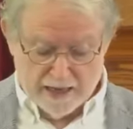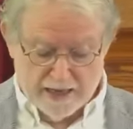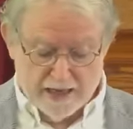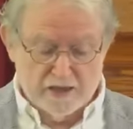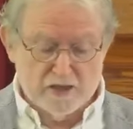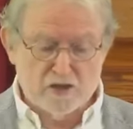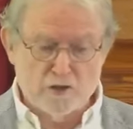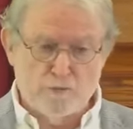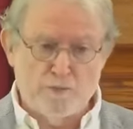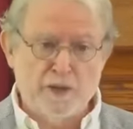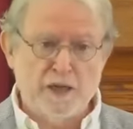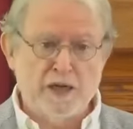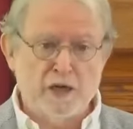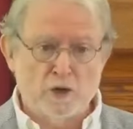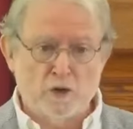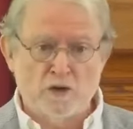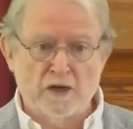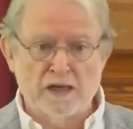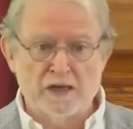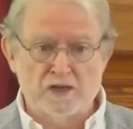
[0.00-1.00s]
His
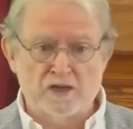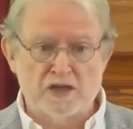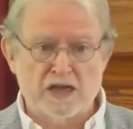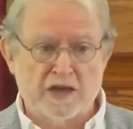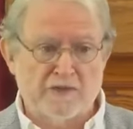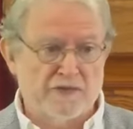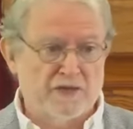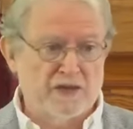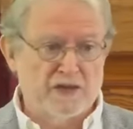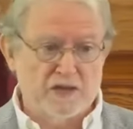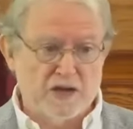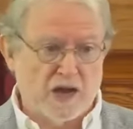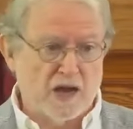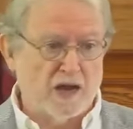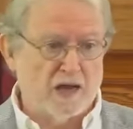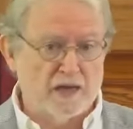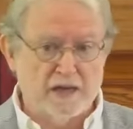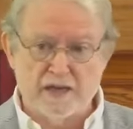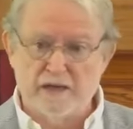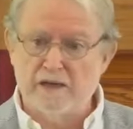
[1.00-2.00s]
appearance at the
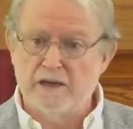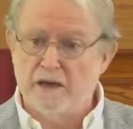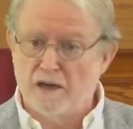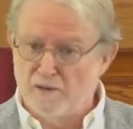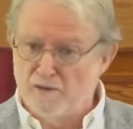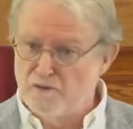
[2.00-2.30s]
Diet